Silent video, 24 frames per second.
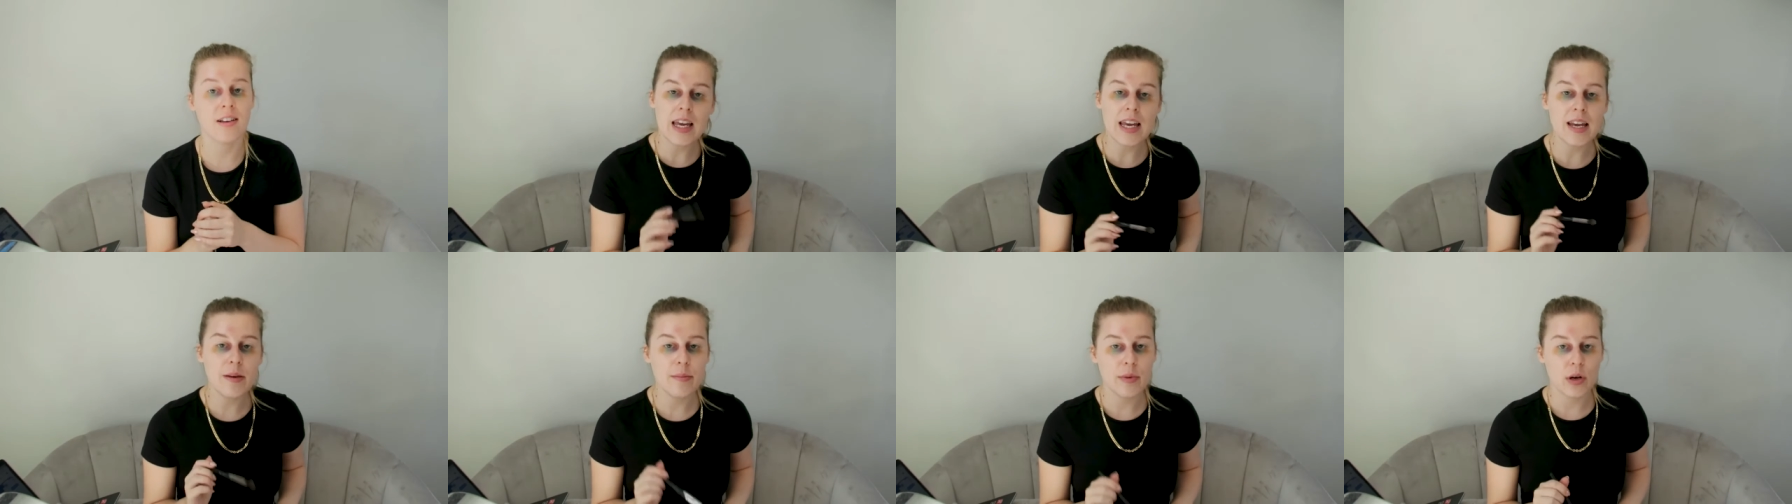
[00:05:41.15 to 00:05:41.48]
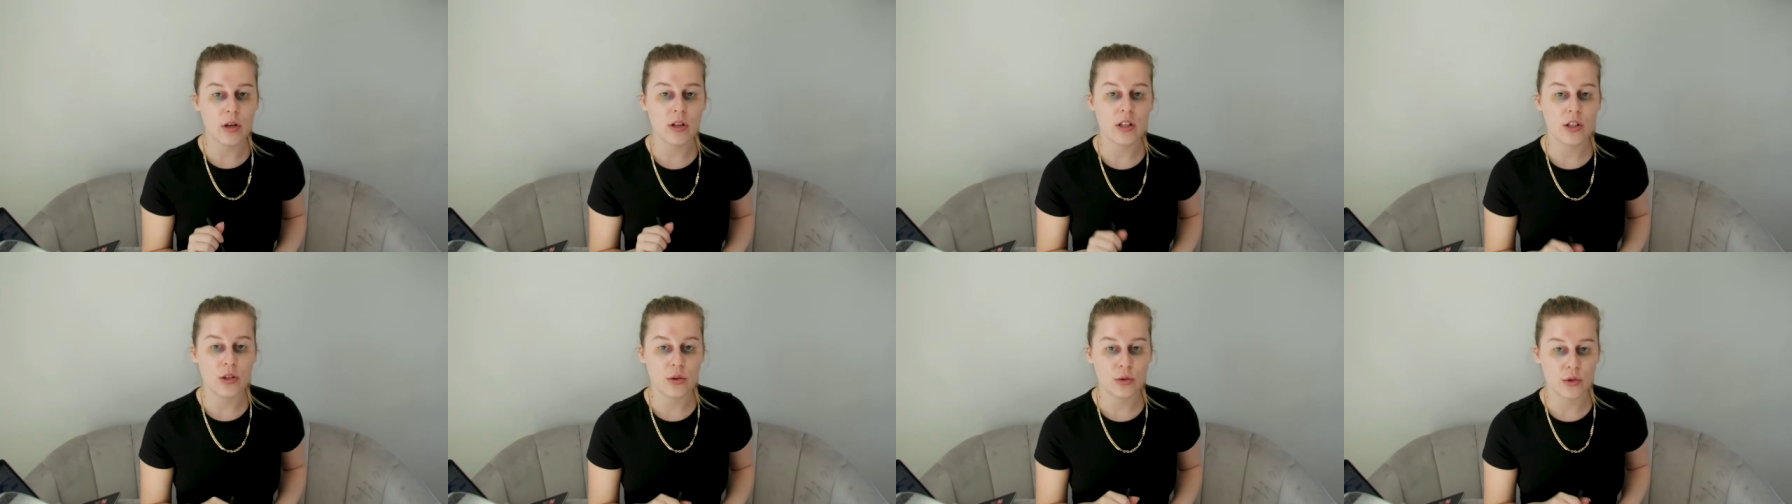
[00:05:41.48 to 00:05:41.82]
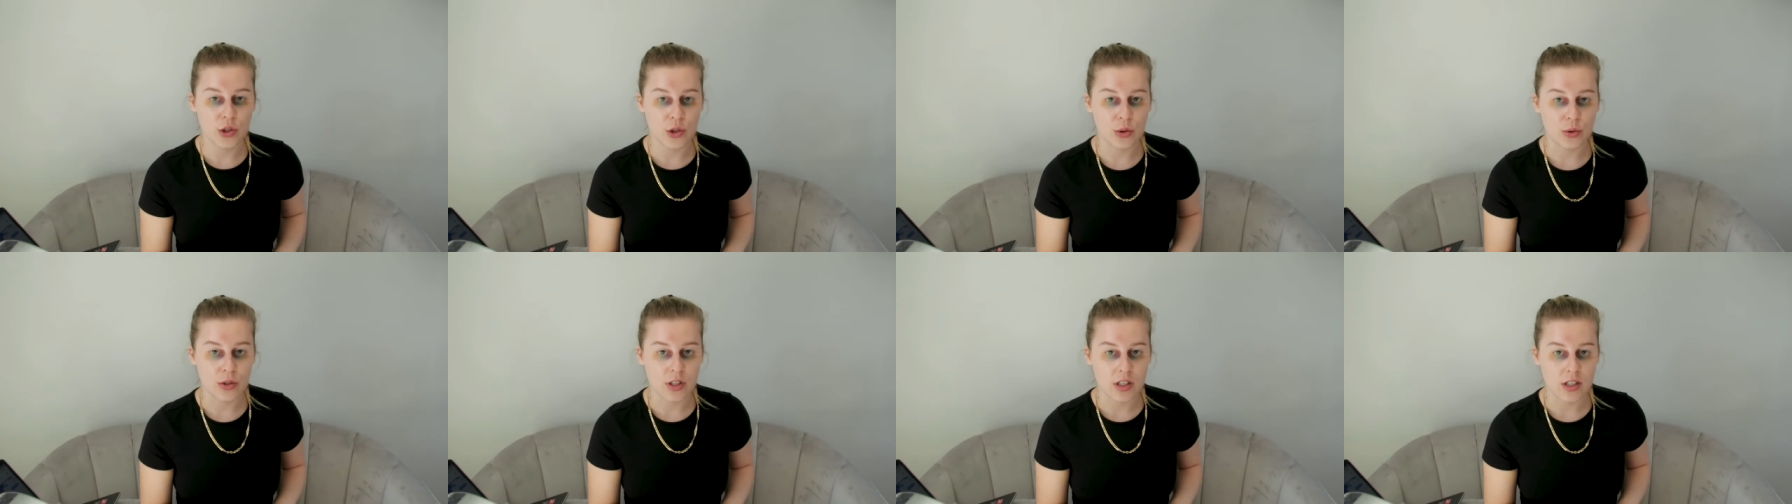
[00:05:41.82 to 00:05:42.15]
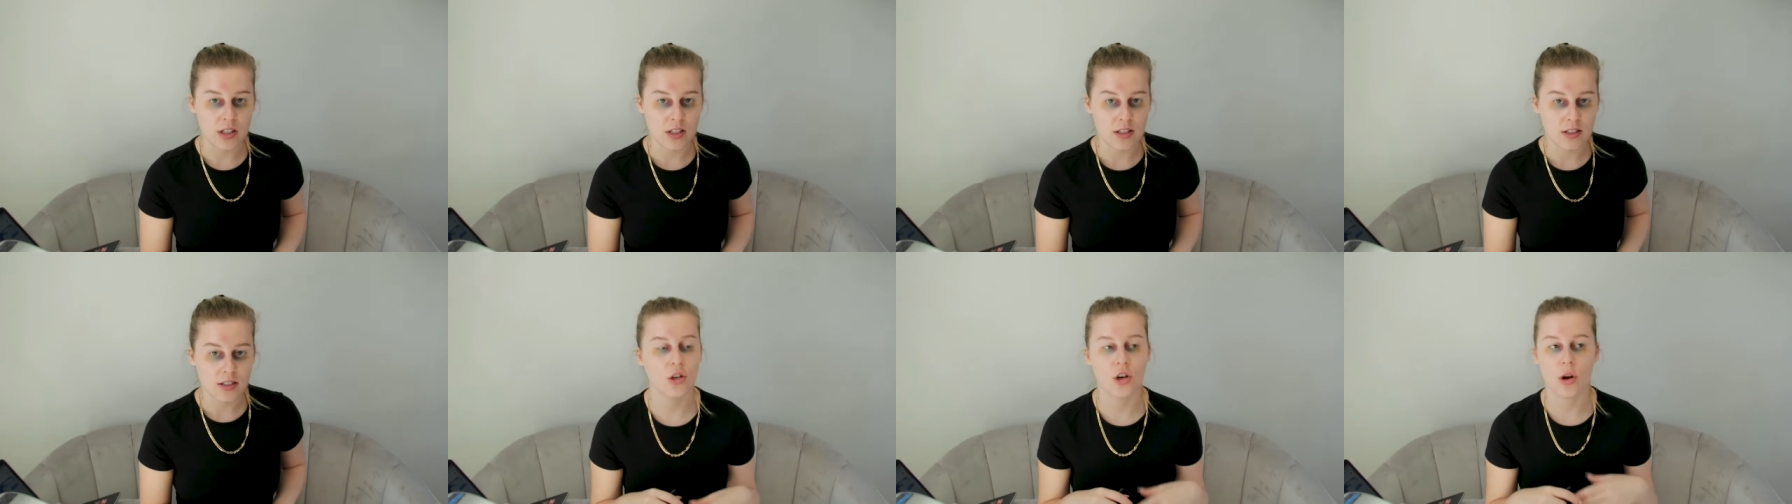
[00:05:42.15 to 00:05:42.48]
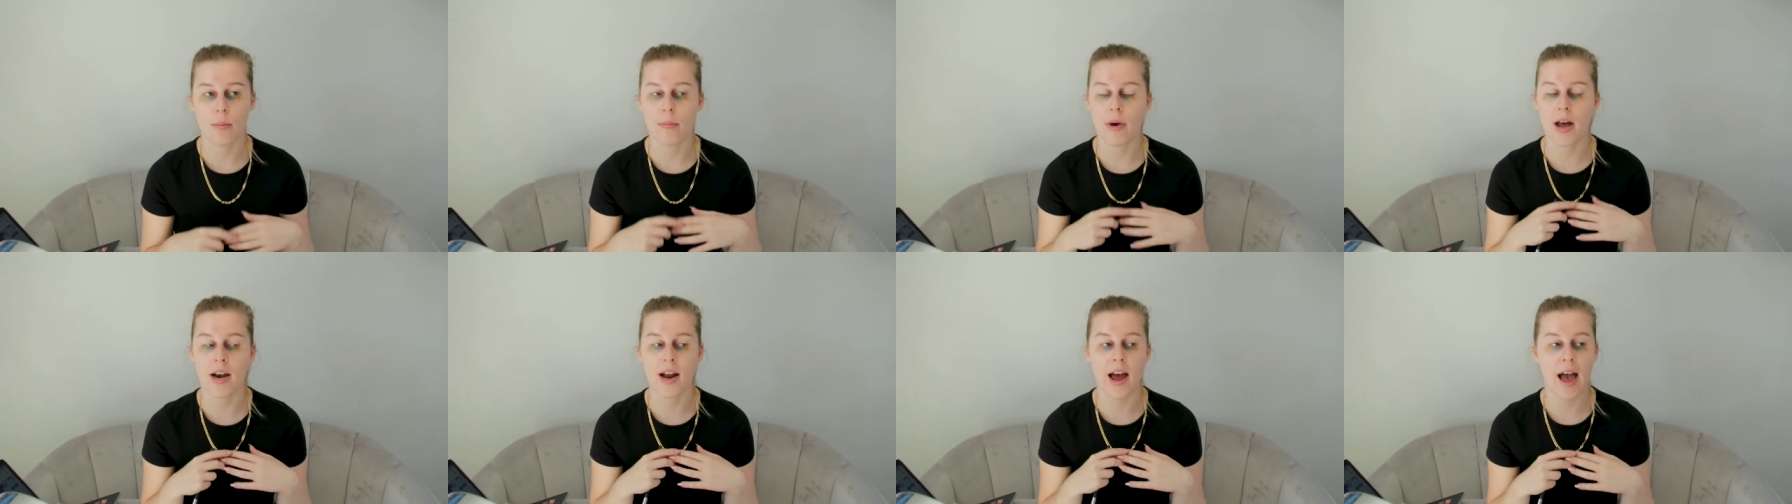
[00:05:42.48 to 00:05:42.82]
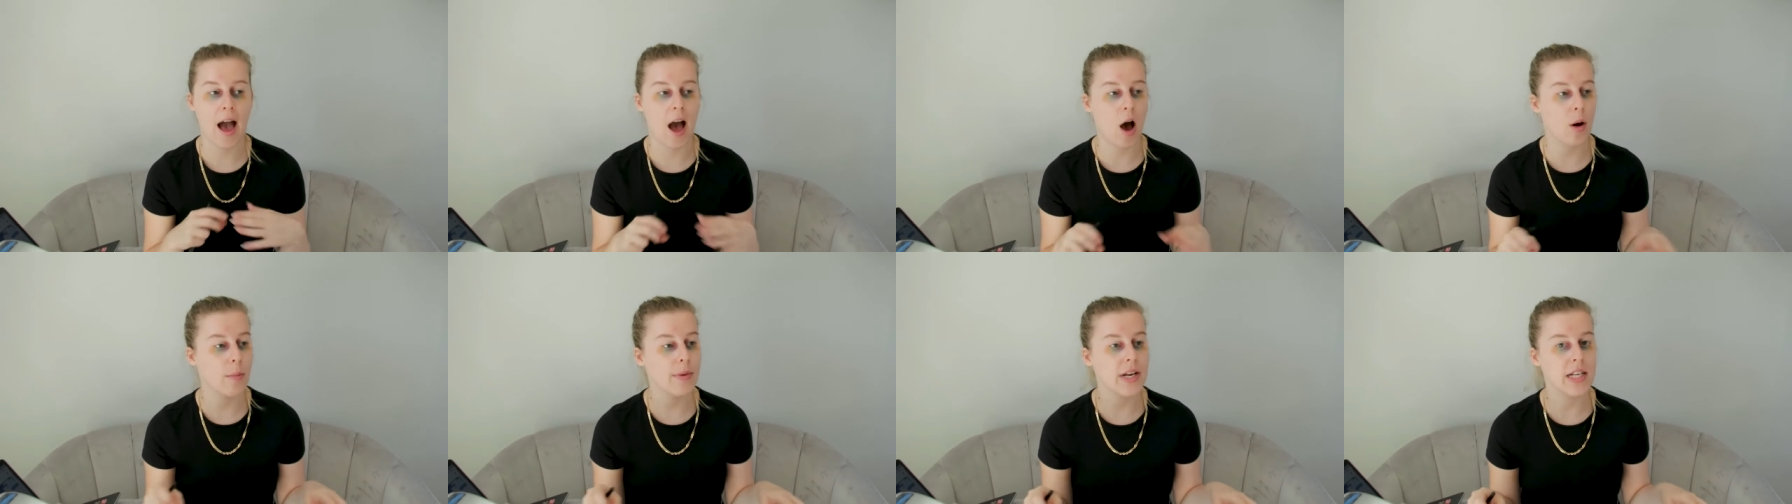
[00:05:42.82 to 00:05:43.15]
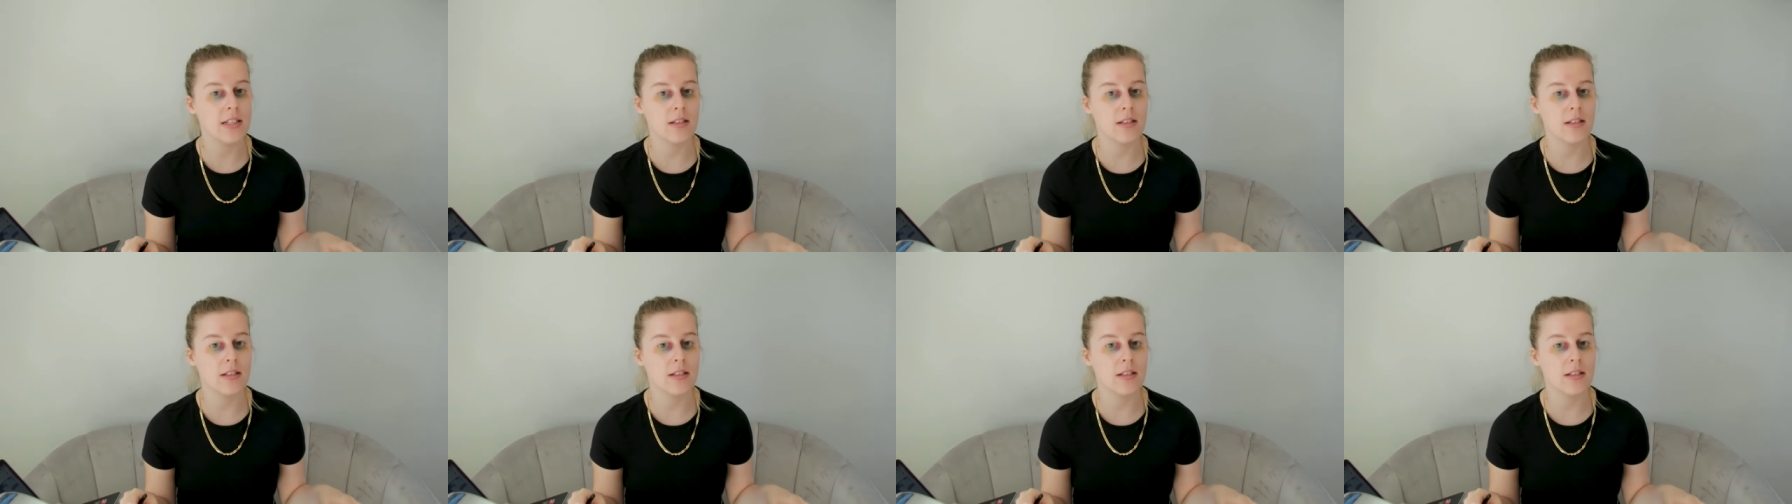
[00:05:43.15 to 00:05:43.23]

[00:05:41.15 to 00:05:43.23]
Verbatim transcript: email your tutor no matter how many